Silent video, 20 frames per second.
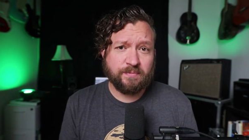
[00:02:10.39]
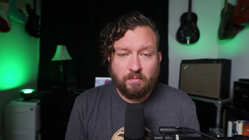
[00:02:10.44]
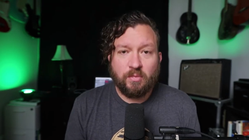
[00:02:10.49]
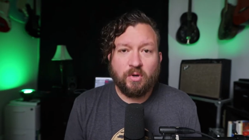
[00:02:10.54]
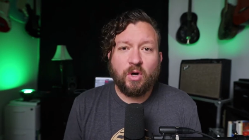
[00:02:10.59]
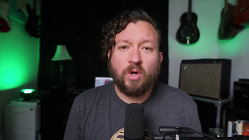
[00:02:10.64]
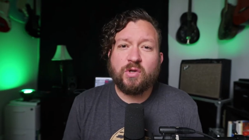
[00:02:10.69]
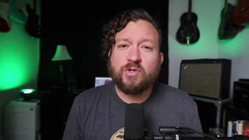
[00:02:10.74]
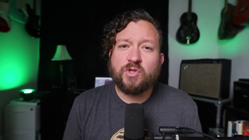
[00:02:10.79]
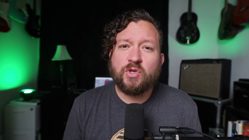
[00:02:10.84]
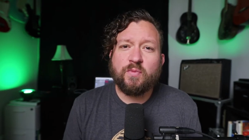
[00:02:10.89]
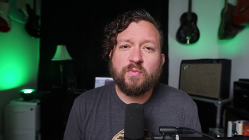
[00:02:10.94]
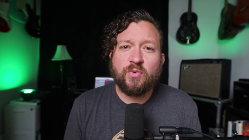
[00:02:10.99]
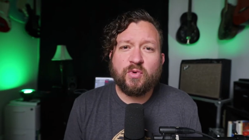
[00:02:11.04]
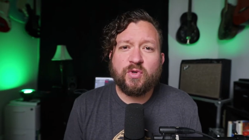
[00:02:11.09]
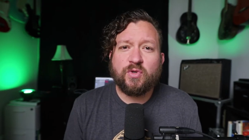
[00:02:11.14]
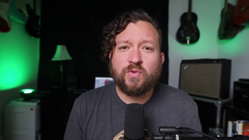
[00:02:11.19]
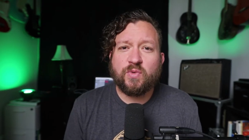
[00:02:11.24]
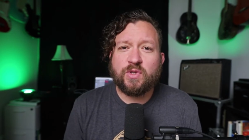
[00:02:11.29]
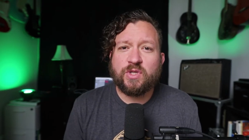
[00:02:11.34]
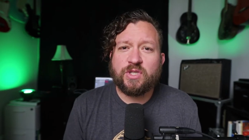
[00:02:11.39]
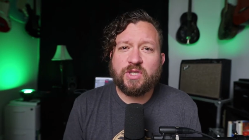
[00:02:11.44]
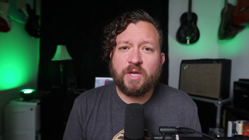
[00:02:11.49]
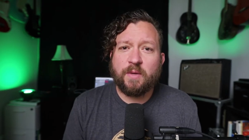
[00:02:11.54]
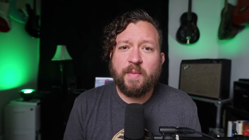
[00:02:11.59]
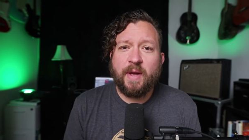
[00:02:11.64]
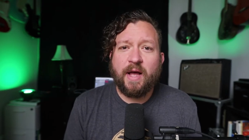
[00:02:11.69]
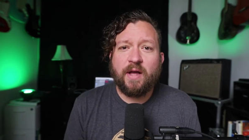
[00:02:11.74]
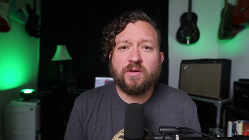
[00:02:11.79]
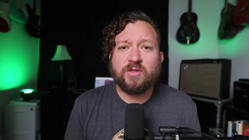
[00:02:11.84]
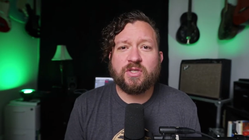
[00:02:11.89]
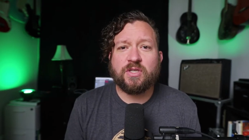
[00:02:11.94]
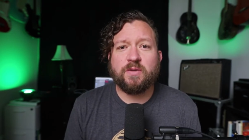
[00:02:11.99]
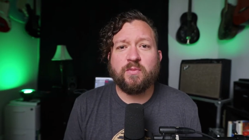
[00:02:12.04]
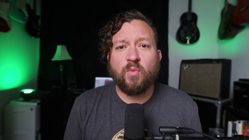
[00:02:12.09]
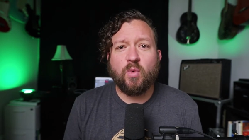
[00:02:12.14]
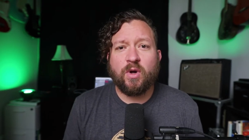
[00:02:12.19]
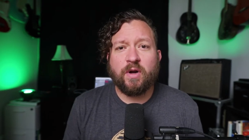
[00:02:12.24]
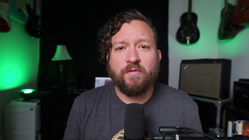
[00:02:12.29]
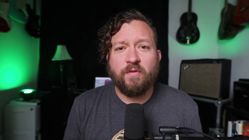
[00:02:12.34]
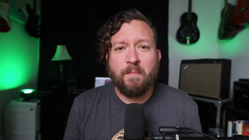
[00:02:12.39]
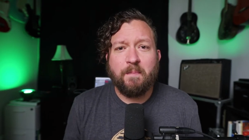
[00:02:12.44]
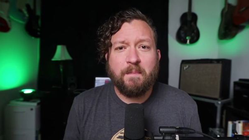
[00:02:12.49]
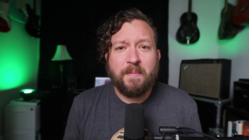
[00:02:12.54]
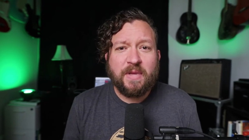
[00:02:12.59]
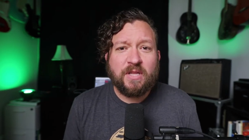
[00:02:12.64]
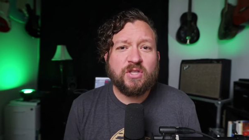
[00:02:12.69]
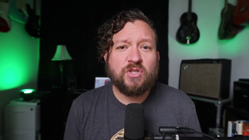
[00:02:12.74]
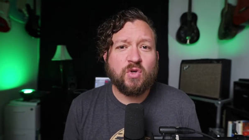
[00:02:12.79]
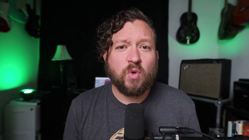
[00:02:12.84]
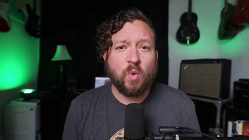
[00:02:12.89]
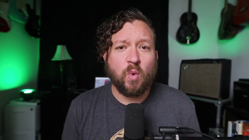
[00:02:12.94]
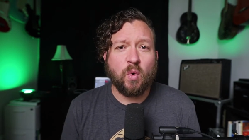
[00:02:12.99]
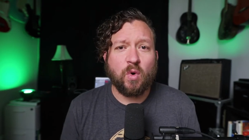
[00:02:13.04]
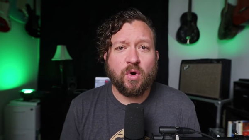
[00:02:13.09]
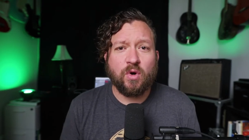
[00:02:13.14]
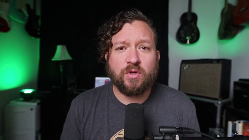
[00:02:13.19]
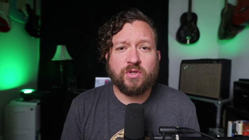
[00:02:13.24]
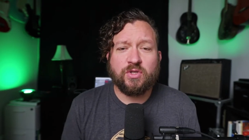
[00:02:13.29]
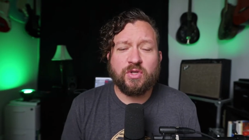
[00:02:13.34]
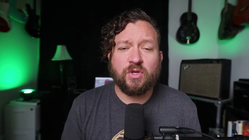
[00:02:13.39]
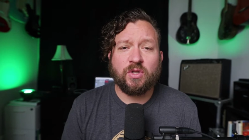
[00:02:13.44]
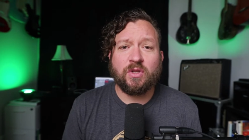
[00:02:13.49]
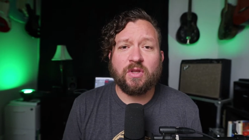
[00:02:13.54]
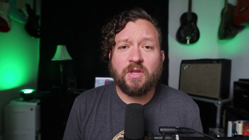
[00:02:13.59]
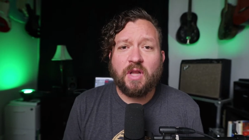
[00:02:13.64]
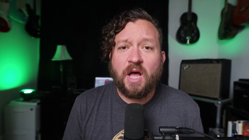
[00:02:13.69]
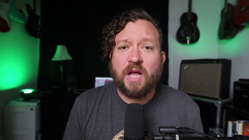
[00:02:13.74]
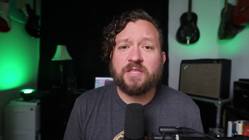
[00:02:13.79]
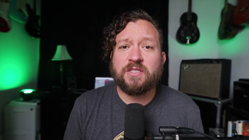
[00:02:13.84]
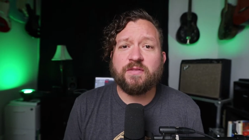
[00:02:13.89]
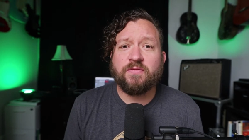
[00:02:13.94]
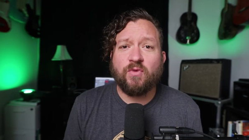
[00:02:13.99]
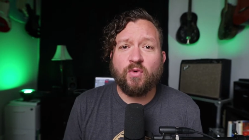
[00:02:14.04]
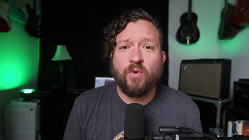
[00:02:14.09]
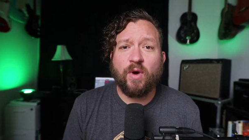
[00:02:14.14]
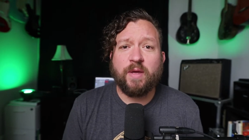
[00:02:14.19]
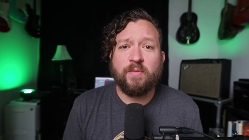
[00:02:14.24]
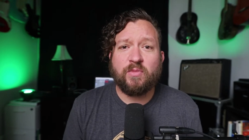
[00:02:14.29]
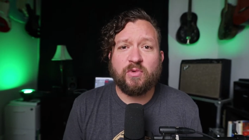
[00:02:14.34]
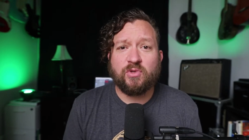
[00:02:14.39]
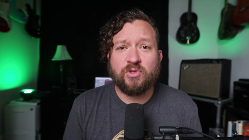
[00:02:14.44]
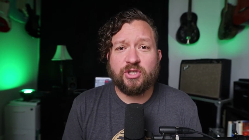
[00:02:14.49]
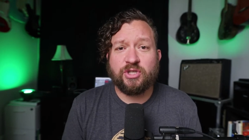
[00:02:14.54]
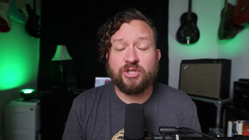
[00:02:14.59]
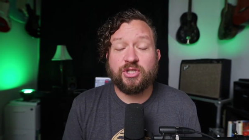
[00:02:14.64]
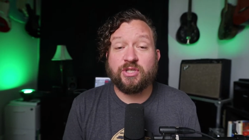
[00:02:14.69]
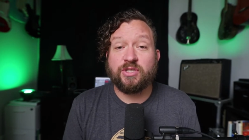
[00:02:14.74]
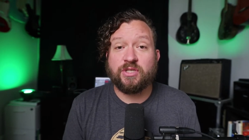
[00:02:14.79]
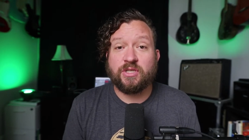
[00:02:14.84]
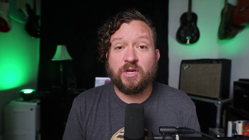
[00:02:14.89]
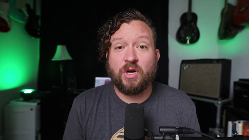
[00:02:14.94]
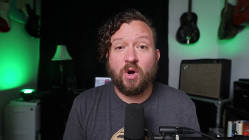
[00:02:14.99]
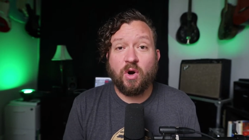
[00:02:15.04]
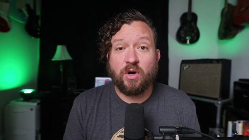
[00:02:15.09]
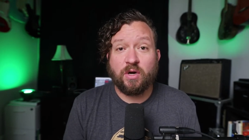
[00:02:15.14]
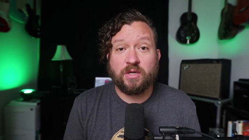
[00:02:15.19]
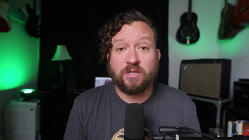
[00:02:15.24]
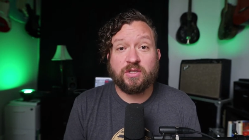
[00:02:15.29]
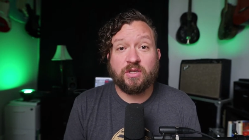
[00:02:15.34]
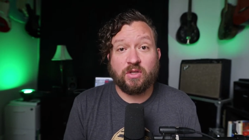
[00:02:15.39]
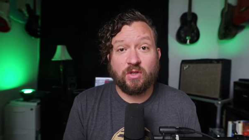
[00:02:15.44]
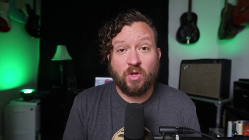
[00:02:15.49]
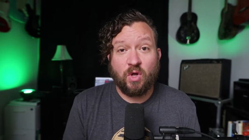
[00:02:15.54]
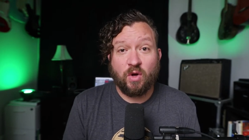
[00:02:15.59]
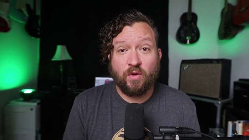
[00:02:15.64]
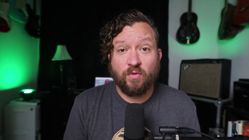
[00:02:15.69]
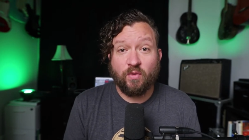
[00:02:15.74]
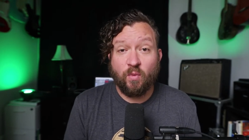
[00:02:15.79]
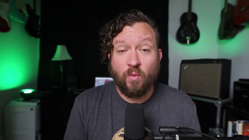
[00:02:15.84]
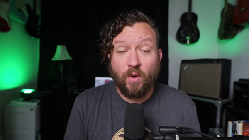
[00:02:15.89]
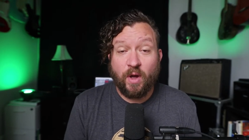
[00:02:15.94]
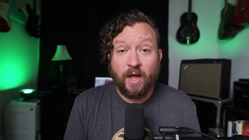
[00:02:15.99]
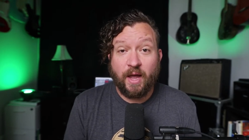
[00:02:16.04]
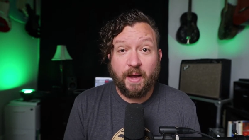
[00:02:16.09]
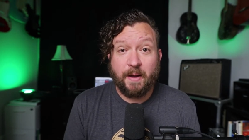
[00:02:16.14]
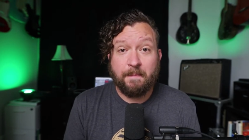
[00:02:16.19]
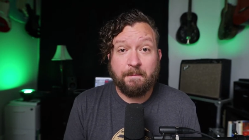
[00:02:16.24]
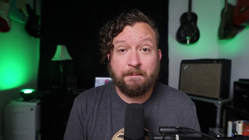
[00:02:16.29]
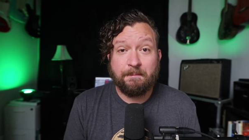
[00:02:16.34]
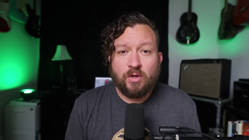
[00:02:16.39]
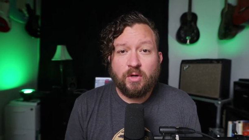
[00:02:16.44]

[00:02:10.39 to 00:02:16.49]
But also, Bruce was somehow somewhat of a mentor to lots of great musicians and artists along the way.